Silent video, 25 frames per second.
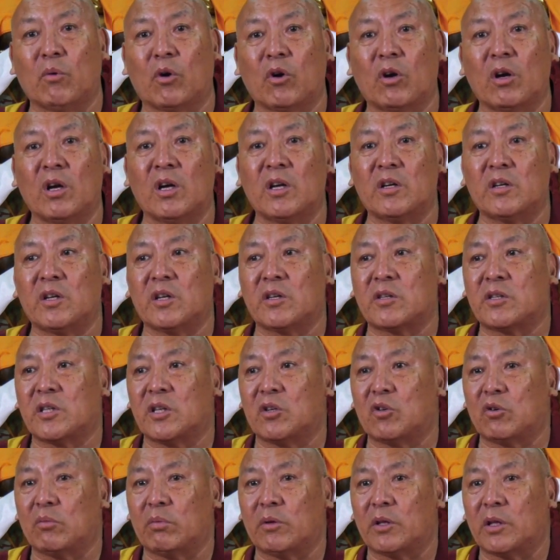morality is
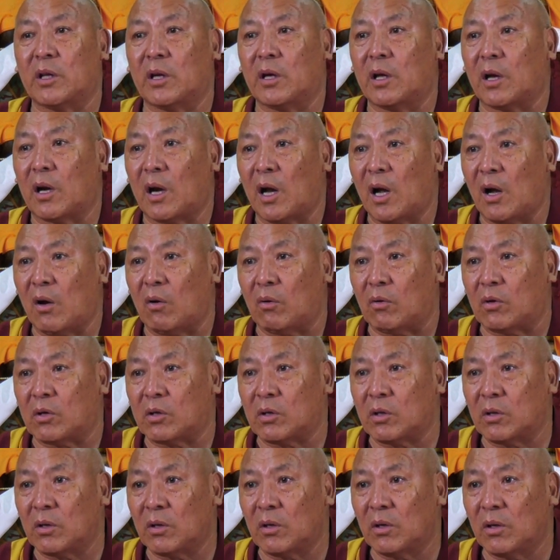said to be the ground,
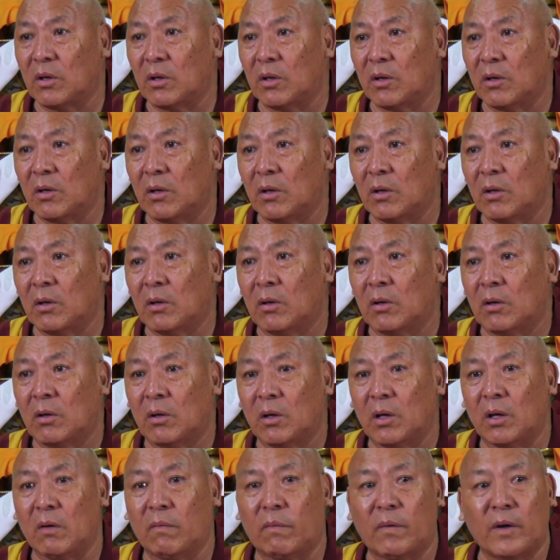
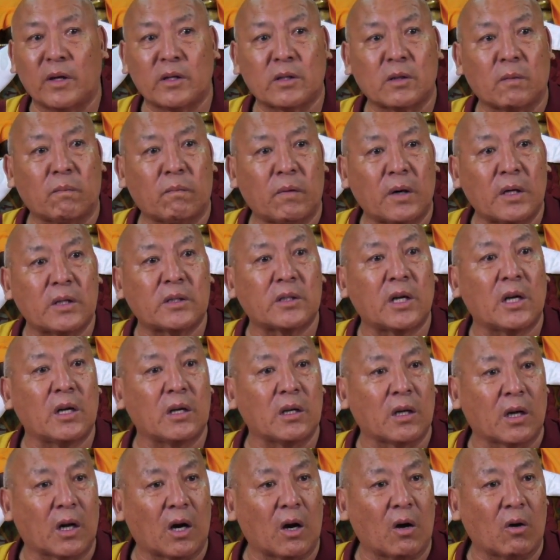in fact a fertile
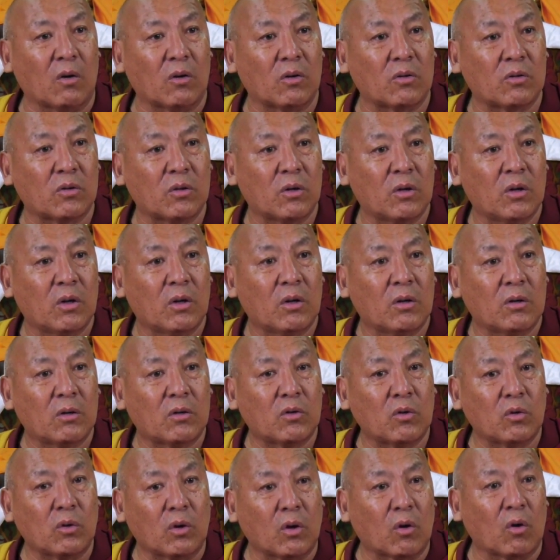ground,
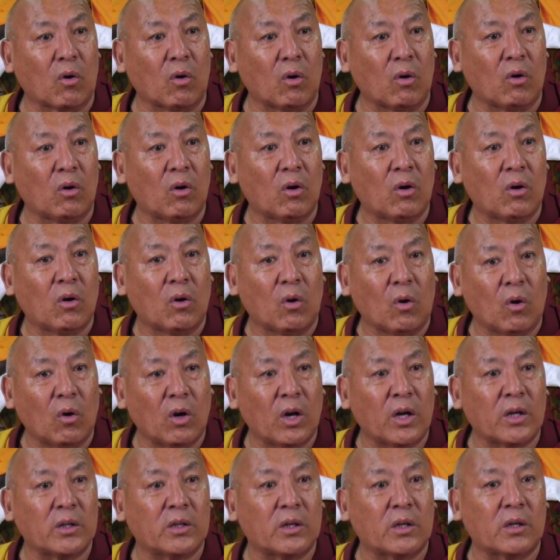to grow
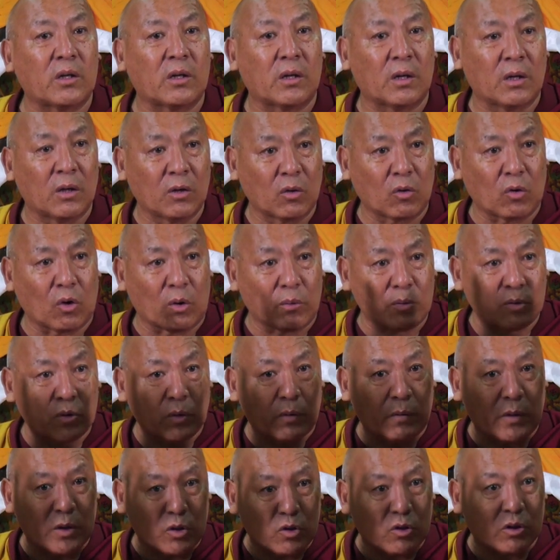all other crops
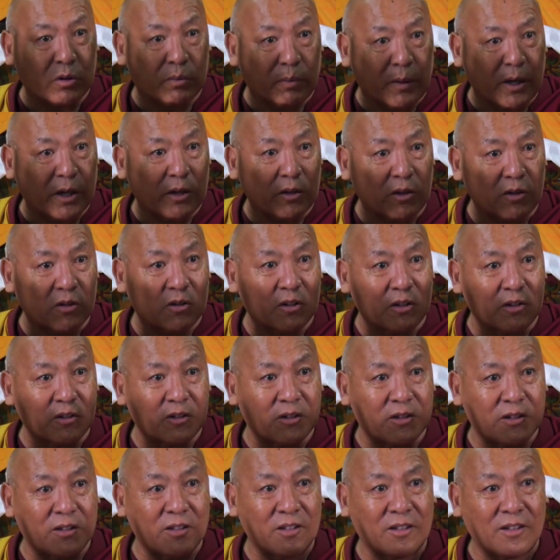of virtuous
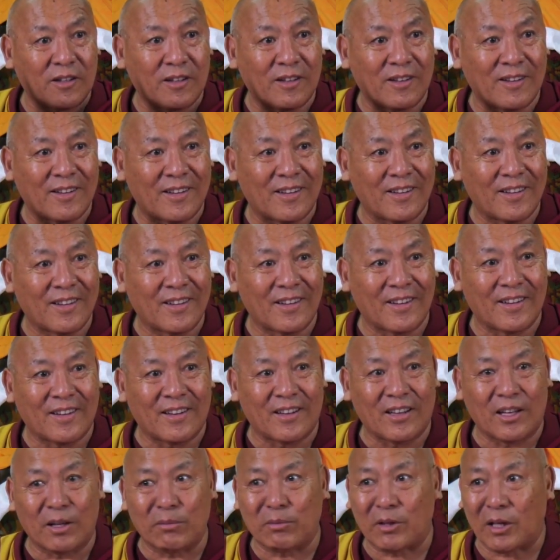practices.
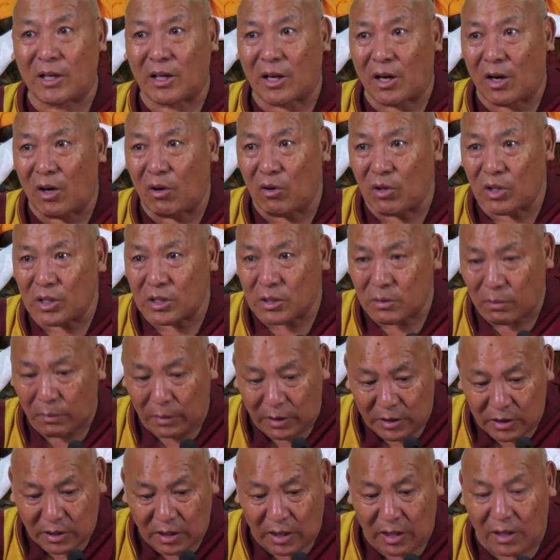If the ground is
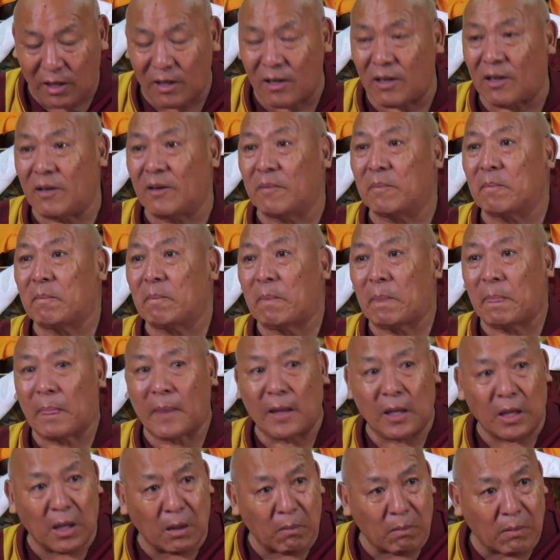fertile,
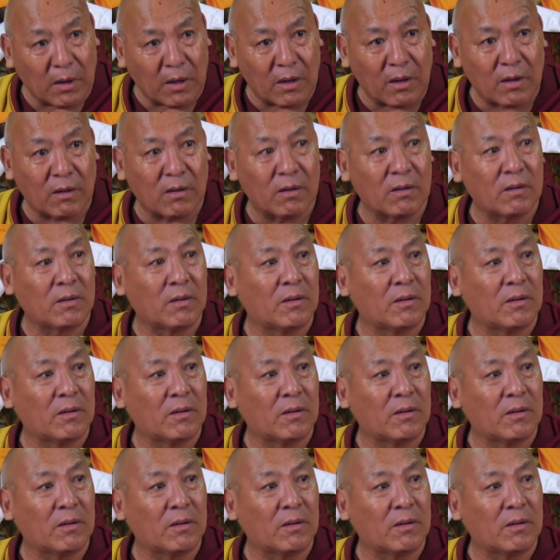even